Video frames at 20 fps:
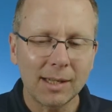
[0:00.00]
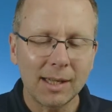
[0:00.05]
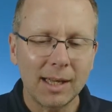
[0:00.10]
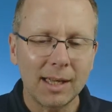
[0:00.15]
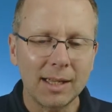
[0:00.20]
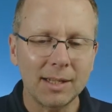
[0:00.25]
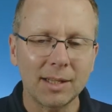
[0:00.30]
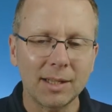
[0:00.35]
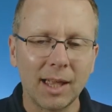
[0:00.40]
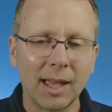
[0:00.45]

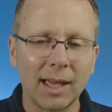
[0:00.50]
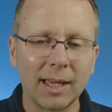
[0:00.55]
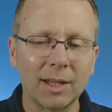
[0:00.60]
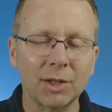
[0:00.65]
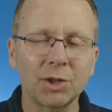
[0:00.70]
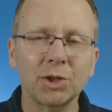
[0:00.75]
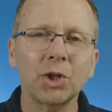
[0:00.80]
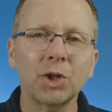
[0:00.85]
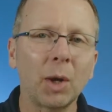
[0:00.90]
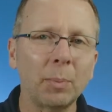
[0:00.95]
he's like a
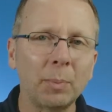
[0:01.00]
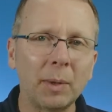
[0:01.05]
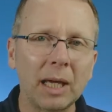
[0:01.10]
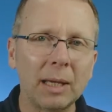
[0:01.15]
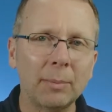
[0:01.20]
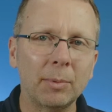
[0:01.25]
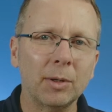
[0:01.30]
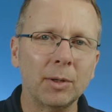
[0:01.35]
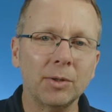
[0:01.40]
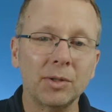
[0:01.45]

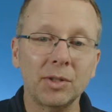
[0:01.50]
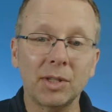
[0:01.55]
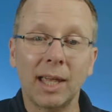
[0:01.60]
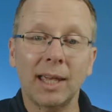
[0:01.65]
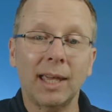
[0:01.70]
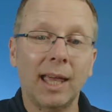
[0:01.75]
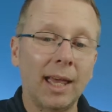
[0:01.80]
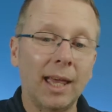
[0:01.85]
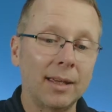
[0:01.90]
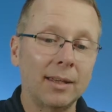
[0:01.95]
shopkeeper who's
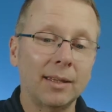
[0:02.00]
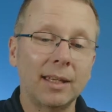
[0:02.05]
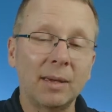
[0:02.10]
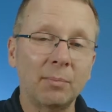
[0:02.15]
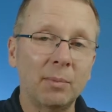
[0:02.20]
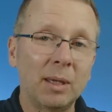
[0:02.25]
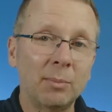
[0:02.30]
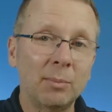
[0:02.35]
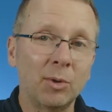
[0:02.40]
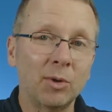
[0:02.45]
saying, hey, give
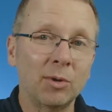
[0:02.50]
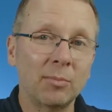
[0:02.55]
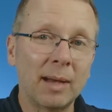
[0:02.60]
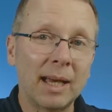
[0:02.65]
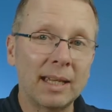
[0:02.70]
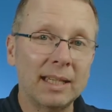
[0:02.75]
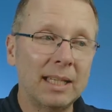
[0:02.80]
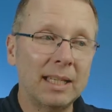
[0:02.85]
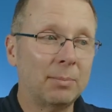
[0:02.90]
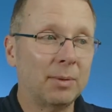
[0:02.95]
me more
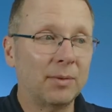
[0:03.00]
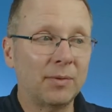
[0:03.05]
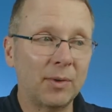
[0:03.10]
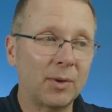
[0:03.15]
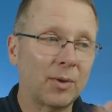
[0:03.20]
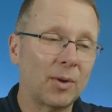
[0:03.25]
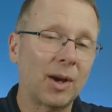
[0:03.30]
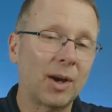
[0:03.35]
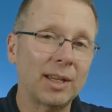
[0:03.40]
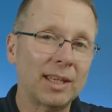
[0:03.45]
money
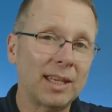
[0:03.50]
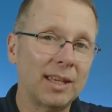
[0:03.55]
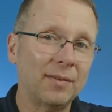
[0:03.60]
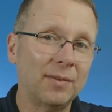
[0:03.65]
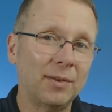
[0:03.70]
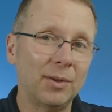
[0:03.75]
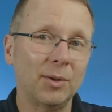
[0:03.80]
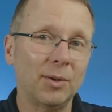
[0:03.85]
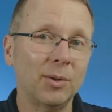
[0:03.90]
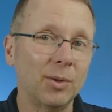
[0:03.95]
before I give
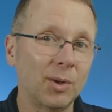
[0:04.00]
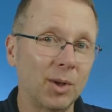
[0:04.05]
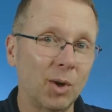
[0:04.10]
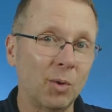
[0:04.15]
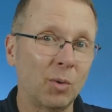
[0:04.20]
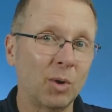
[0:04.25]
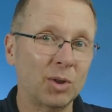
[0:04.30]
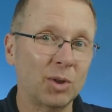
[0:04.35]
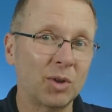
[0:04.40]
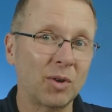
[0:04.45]
you
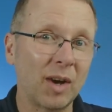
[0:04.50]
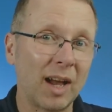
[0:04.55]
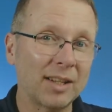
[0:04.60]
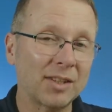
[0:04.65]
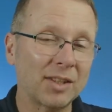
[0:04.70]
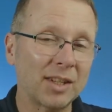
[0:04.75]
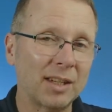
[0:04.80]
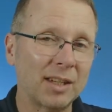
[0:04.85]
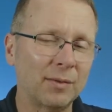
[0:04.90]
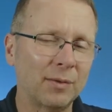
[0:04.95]
what you're
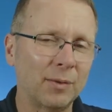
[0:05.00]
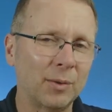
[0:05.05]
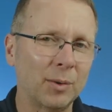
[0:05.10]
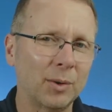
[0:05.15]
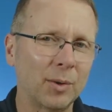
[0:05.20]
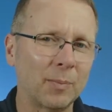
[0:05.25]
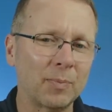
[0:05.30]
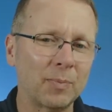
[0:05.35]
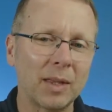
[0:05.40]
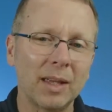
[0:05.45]
asking for.